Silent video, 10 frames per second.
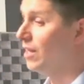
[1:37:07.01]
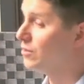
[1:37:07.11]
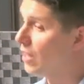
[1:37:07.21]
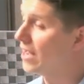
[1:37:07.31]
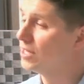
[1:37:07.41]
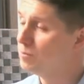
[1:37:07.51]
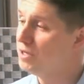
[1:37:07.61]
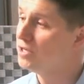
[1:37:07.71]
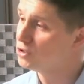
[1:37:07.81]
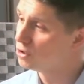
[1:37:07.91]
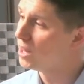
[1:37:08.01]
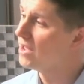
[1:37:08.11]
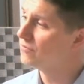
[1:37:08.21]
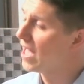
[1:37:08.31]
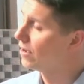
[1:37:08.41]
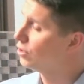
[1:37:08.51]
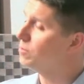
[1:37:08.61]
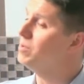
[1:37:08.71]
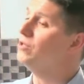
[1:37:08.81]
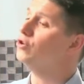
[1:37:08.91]
And that could be in your life. That could
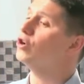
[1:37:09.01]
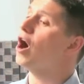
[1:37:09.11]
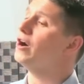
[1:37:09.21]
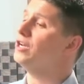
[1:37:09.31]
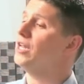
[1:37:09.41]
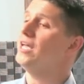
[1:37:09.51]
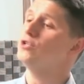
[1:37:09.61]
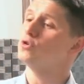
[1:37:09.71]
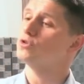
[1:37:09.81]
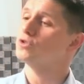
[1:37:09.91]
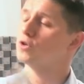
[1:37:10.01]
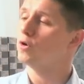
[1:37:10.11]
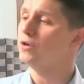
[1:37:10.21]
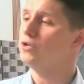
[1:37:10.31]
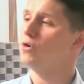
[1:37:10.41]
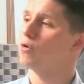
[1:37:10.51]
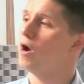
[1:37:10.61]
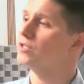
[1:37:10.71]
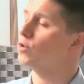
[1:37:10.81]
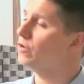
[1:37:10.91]
have been your guardian angel scurrying you
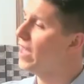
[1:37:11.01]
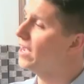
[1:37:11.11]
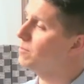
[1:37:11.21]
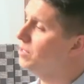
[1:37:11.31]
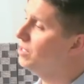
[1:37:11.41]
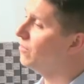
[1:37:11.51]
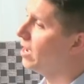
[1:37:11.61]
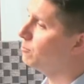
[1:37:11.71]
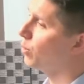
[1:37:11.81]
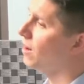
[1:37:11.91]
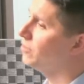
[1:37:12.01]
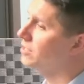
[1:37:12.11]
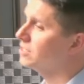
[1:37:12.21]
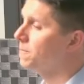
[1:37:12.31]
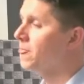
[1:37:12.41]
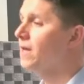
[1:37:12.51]
across, or that could be divine providence.